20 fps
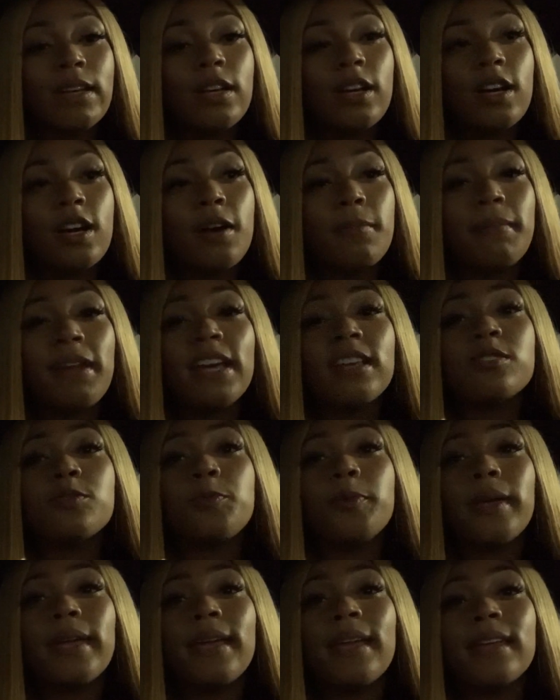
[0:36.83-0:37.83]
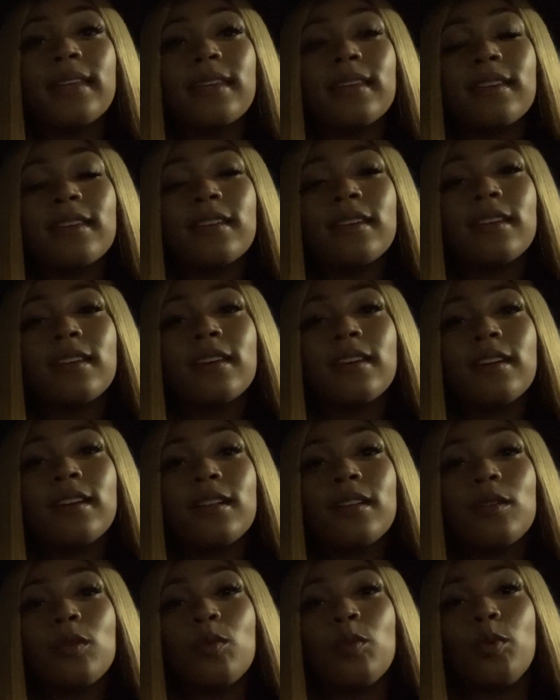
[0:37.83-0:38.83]
come next week,
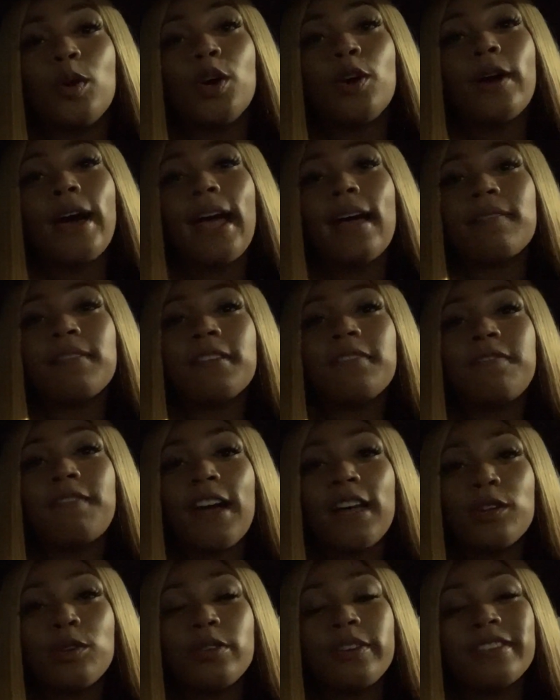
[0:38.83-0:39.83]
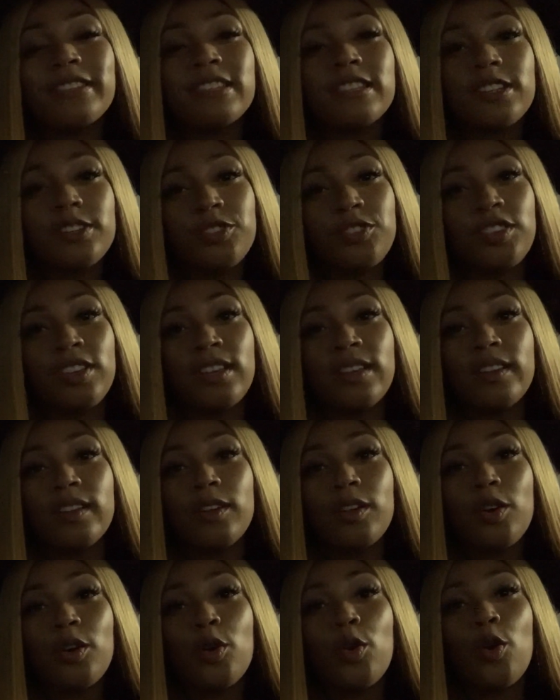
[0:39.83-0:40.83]
we'll have the final
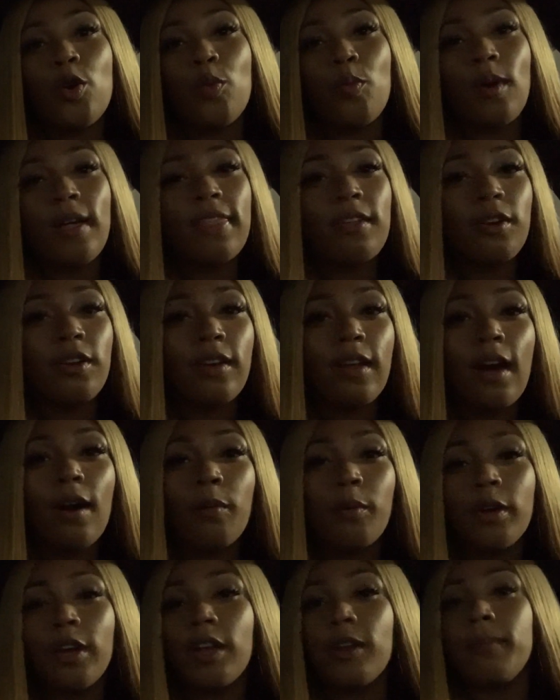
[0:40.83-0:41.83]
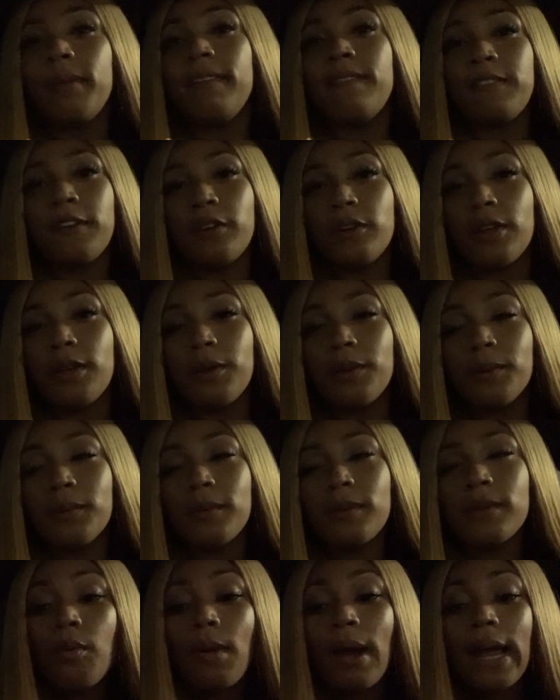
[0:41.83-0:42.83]
decision on whether or not we're gonna be furloughed.
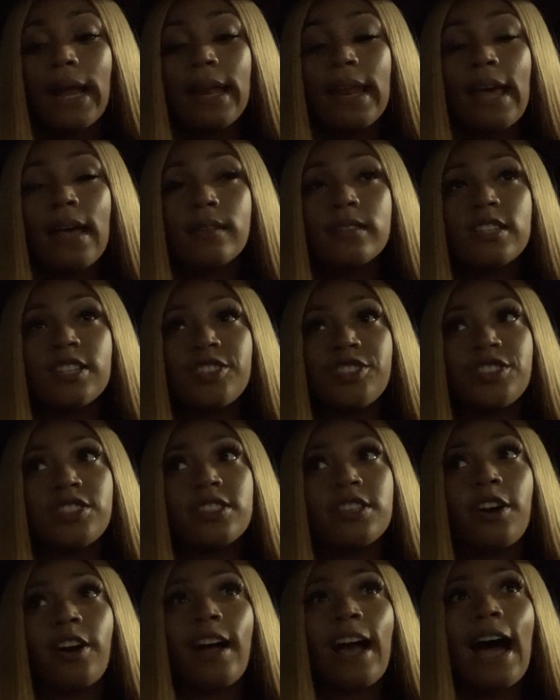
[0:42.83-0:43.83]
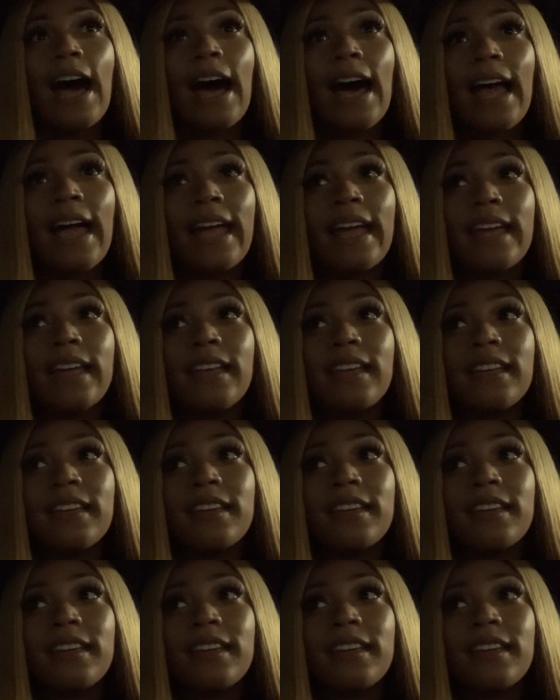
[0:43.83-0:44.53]
Right now, tensions are high.